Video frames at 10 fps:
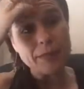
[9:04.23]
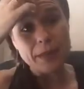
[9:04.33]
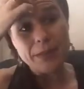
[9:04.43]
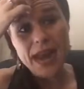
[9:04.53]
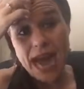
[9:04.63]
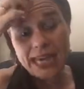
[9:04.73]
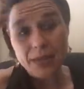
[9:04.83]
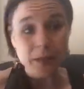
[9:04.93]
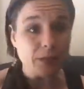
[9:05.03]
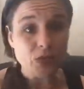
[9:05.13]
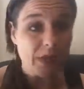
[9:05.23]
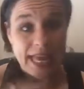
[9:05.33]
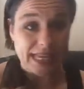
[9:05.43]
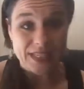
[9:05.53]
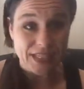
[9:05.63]
I'm not going to be able to do it
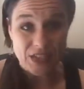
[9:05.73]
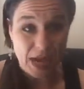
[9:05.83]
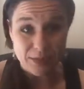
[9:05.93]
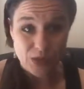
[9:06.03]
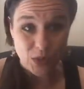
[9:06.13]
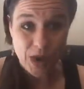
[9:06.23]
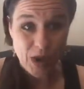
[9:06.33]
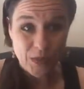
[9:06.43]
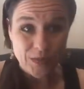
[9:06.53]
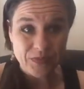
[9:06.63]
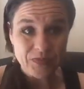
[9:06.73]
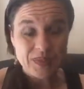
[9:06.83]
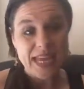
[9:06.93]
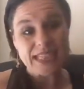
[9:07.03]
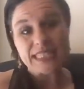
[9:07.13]
18 times in a row
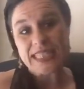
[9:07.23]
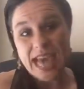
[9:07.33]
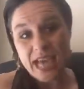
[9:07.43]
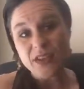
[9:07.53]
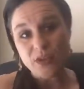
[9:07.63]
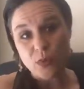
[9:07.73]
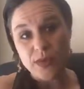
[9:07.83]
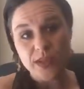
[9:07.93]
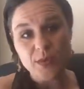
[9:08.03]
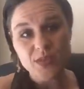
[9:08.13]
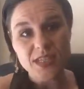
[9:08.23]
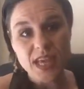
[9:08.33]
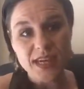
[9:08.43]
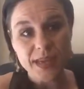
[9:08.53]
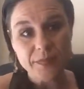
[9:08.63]
exactly the way that I was
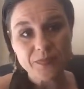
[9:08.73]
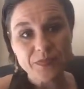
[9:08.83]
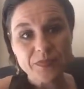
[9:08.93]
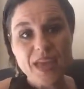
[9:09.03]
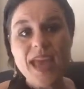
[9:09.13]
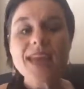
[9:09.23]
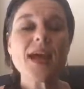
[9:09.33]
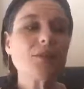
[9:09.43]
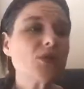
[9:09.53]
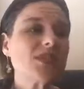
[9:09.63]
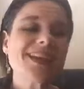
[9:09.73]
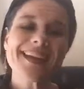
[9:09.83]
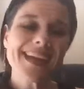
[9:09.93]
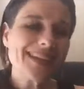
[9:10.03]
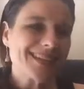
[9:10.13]
intending? Now I'm using that
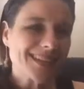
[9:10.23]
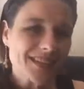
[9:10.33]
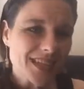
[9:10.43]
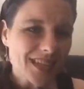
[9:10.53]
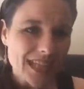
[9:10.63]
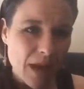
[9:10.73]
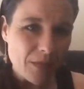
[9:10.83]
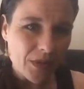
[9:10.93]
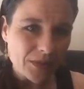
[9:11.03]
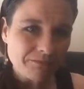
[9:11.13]
18 as an example